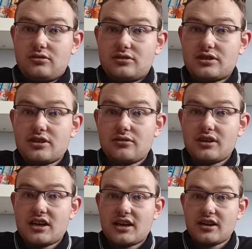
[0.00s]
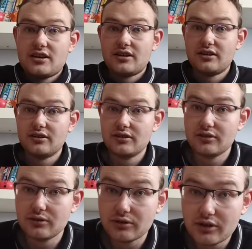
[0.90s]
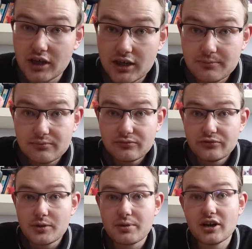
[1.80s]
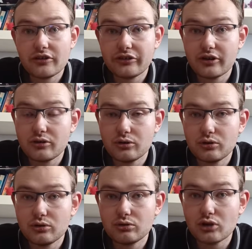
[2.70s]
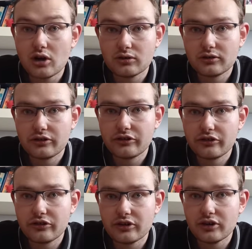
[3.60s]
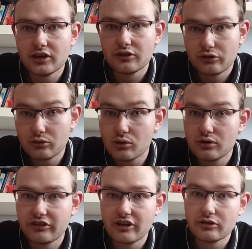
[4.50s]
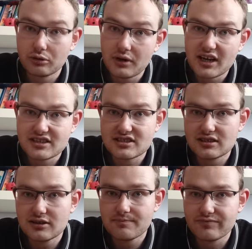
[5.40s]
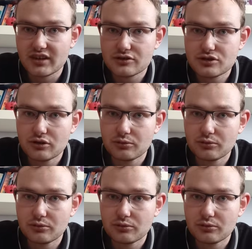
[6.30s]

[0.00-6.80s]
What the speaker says: So yeah. The person who doxed, stalked and harassed Sodor